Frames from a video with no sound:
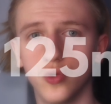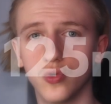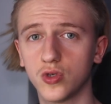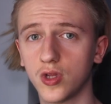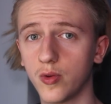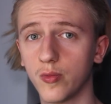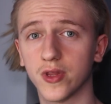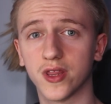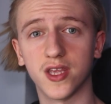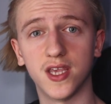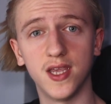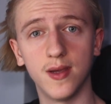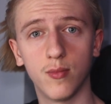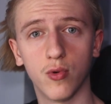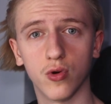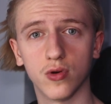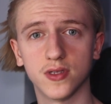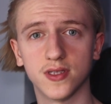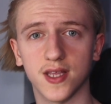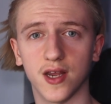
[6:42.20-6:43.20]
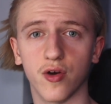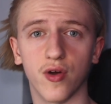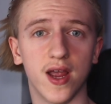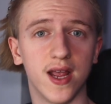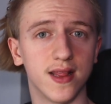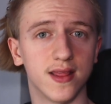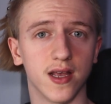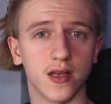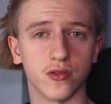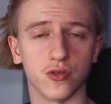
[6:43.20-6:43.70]
Usually with keyboards that are
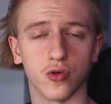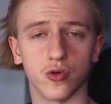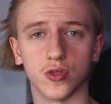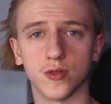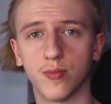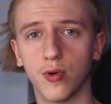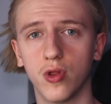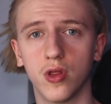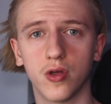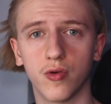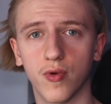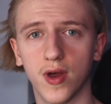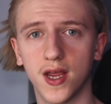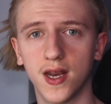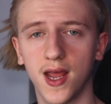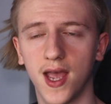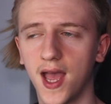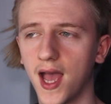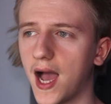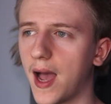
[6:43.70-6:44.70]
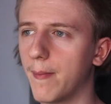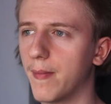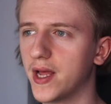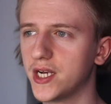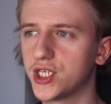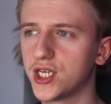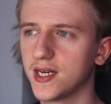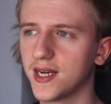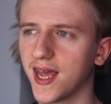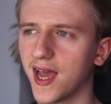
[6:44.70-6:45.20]
8,000 Hz pulling rate, I
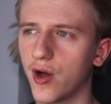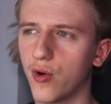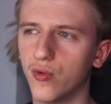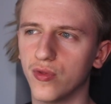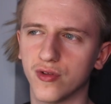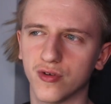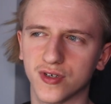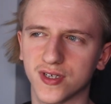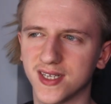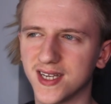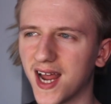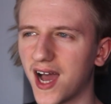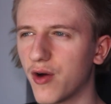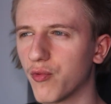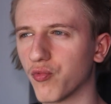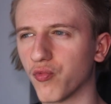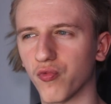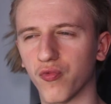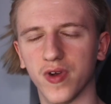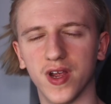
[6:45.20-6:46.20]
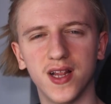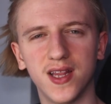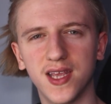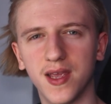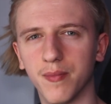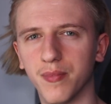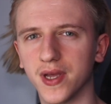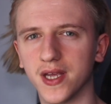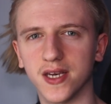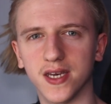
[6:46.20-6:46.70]
mentioned how there's not
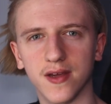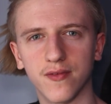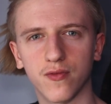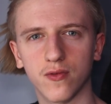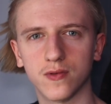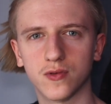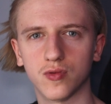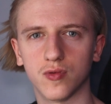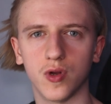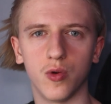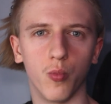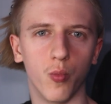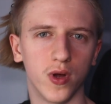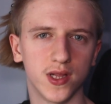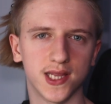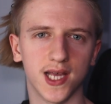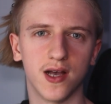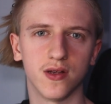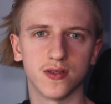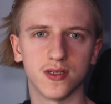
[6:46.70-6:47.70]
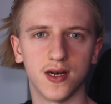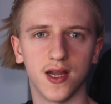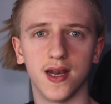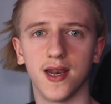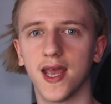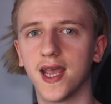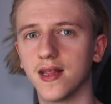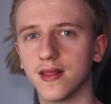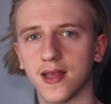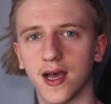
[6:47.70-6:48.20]
really a big difference between 1,000
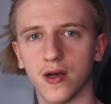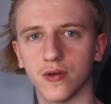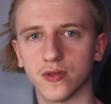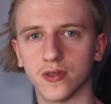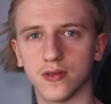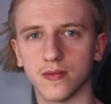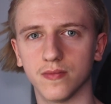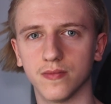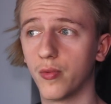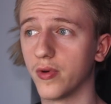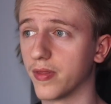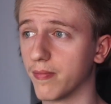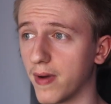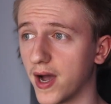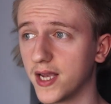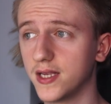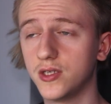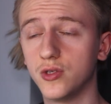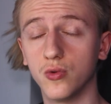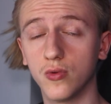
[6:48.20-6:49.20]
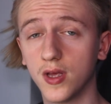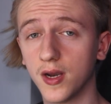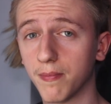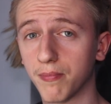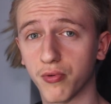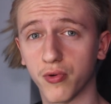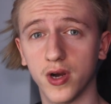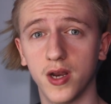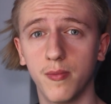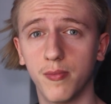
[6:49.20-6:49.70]
and 8,000, but with mice, you get a
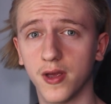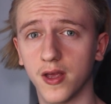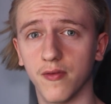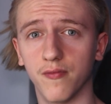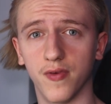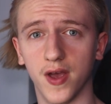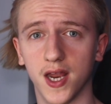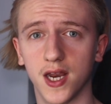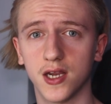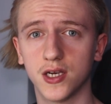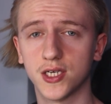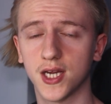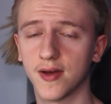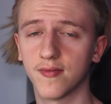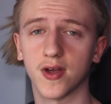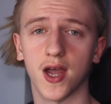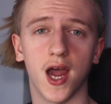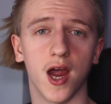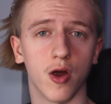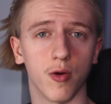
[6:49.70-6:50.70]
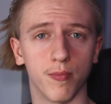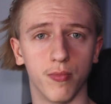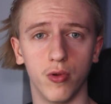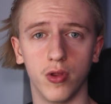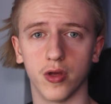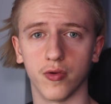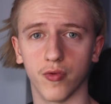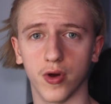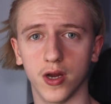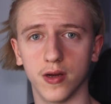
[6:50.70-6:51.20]
pretty big advantage having a higher
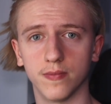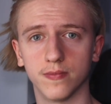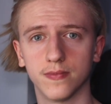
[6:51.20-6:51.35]
pulling rate.